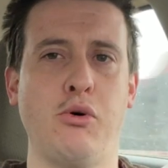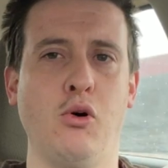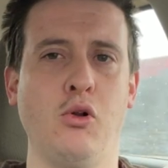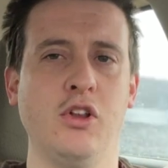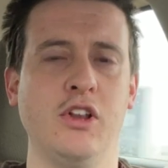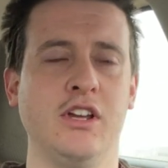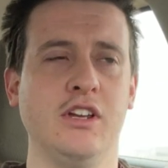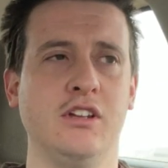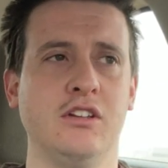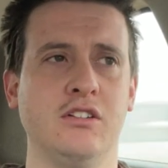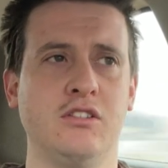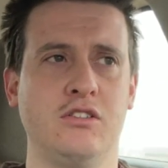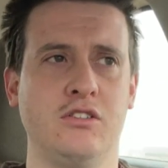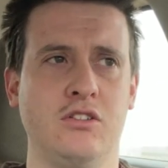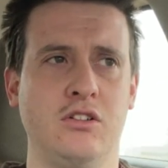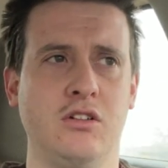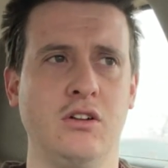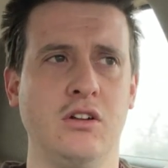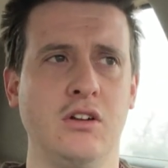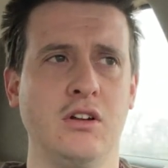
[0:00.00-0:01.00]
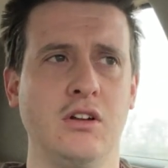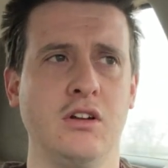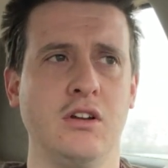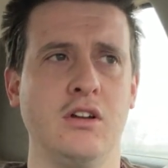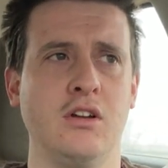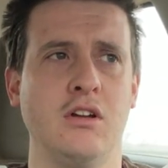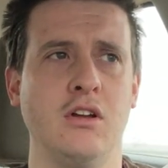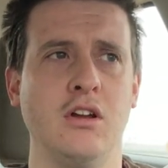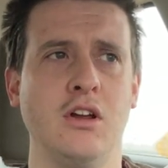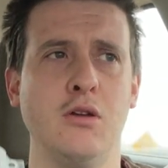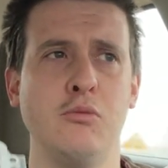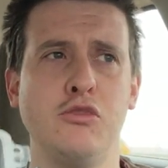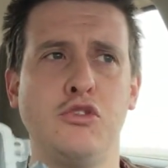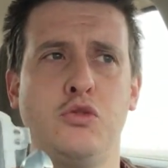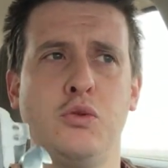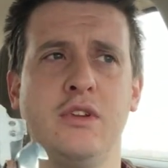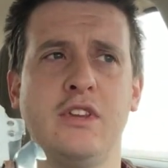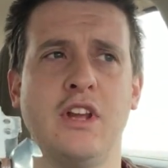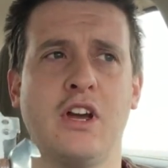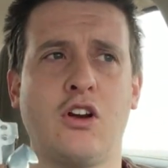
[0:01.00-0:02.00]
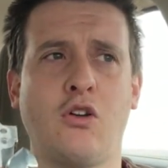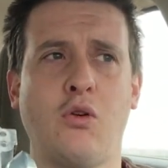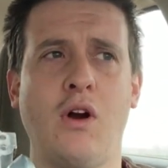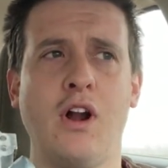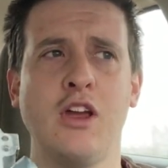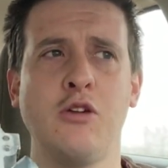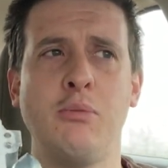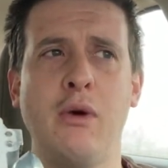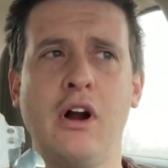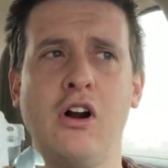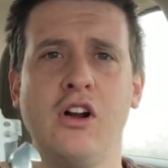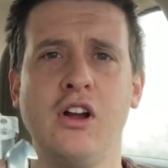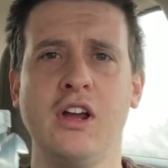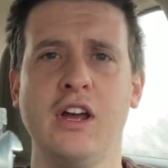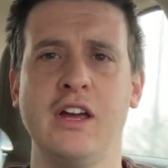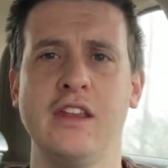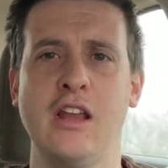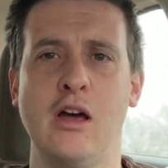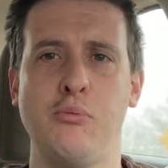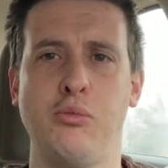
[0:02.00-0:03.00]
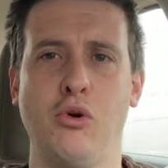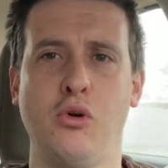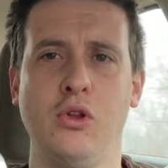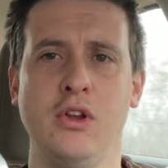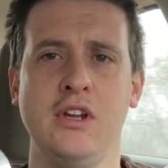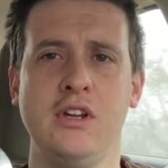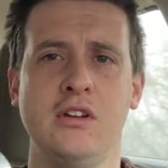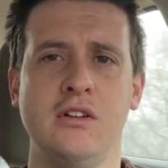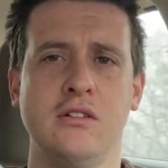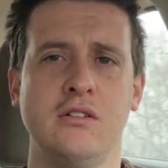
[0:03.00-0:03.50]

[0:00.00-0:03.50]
pulley. In between that crank bearing and that pulley,